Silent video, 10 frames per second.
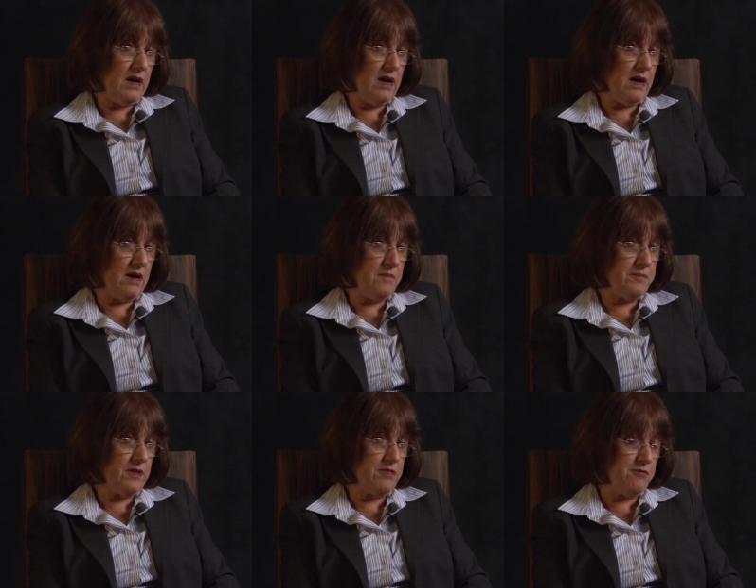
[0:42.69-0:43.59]
uh,
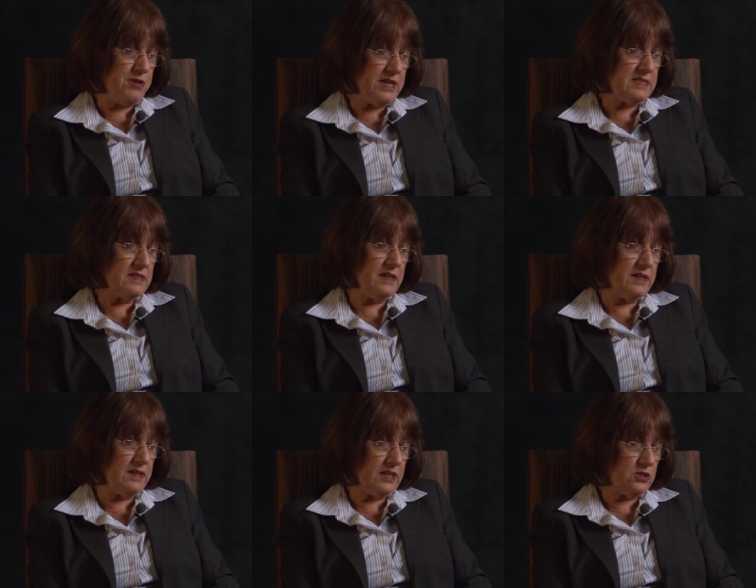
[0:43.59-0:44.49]
there is a
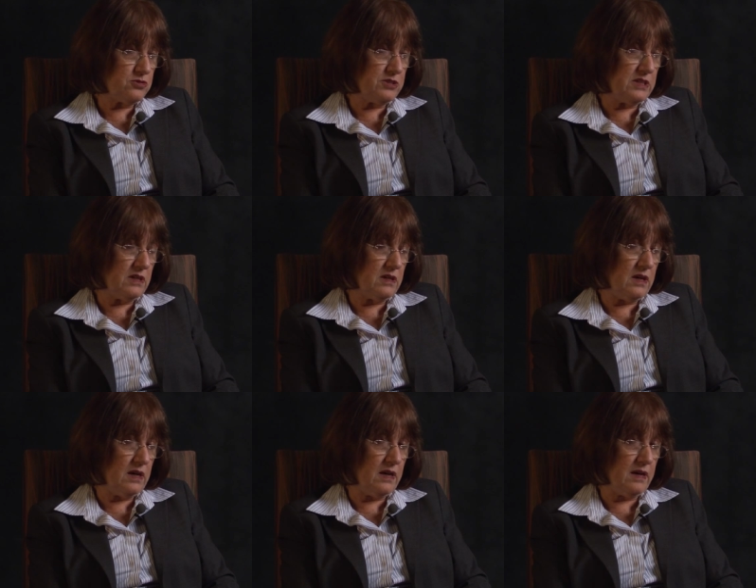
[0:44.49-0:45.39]
natural
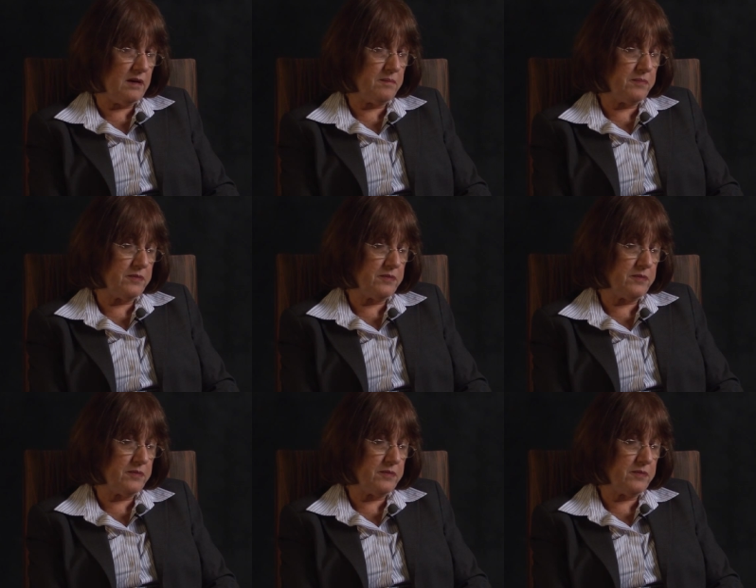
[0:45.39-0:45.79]
uh,